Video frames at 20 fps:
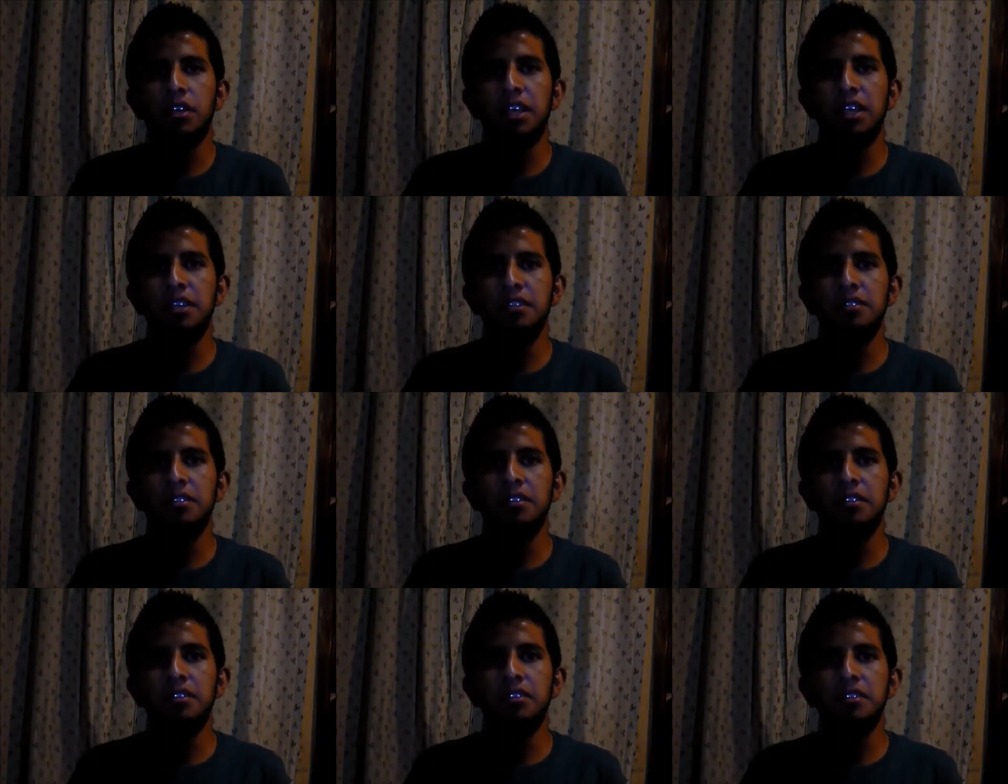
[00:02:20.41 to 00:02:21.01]

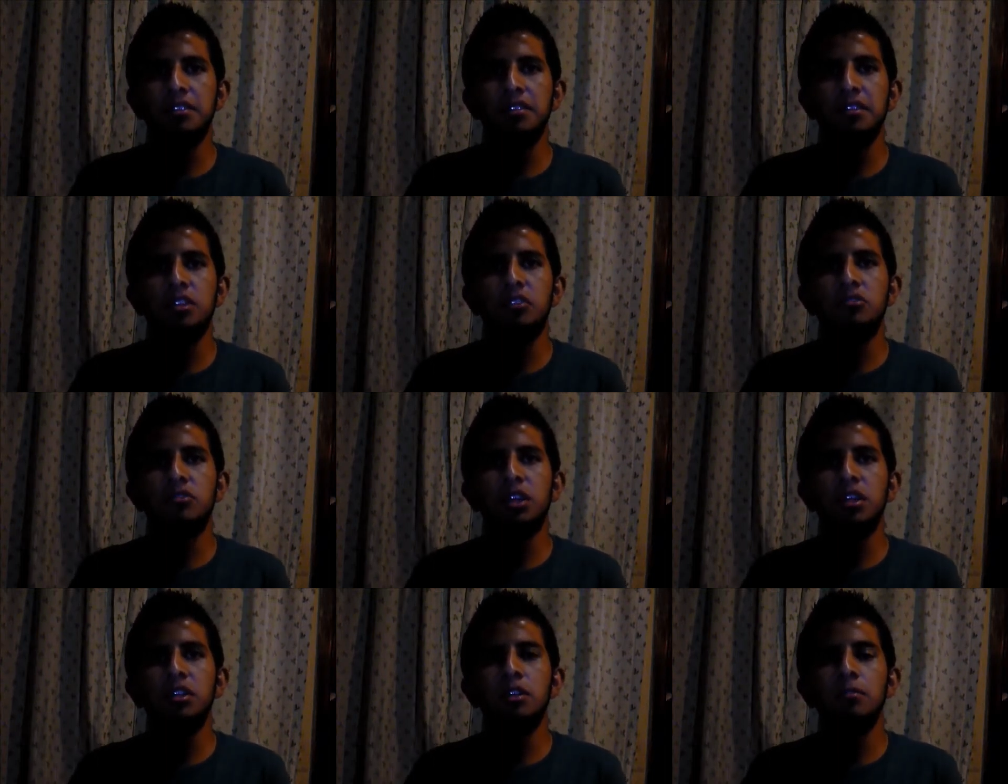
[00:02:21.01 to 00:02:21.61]
engineers
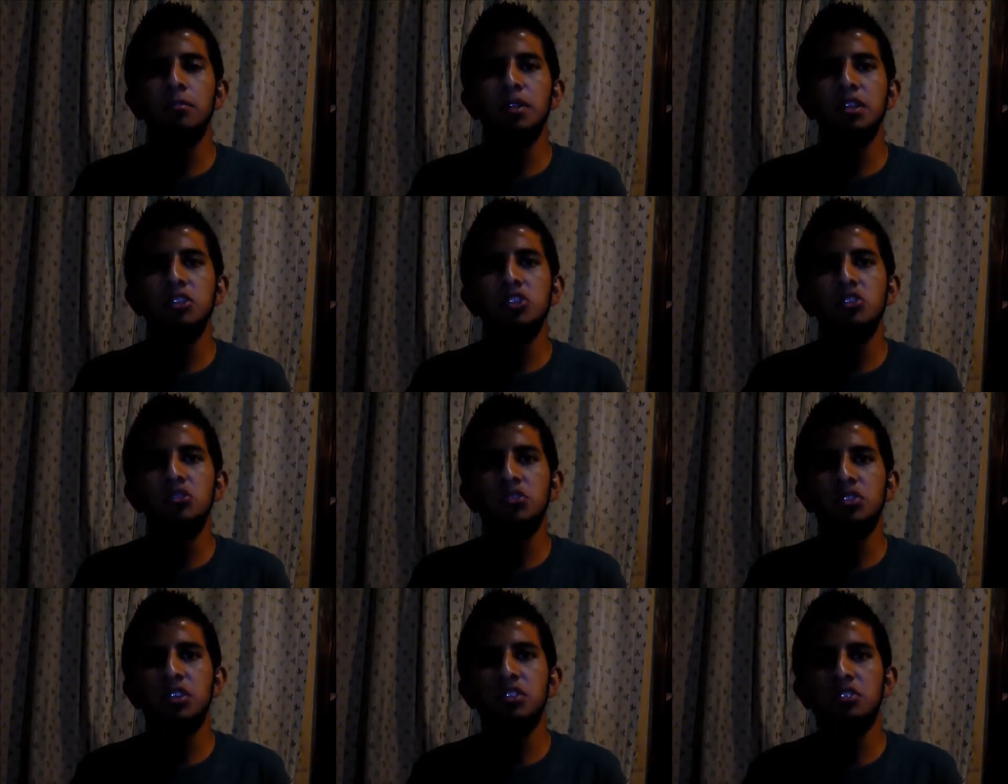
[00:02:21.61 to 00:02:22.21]
randomly
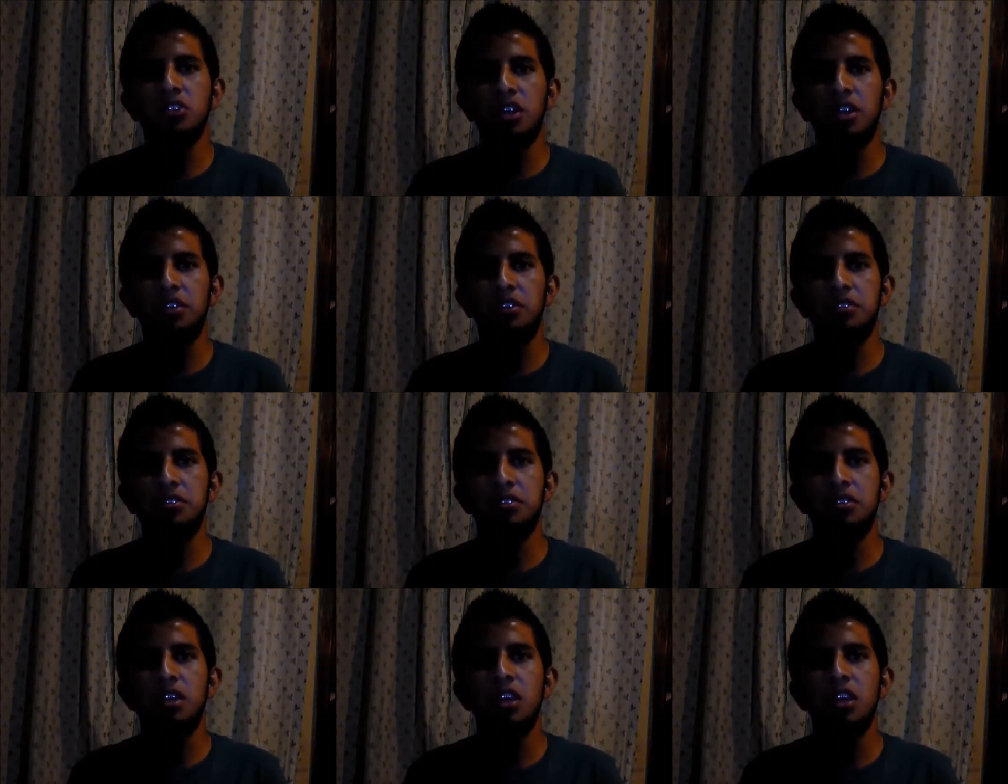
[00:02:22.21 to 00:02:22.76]
choose tires,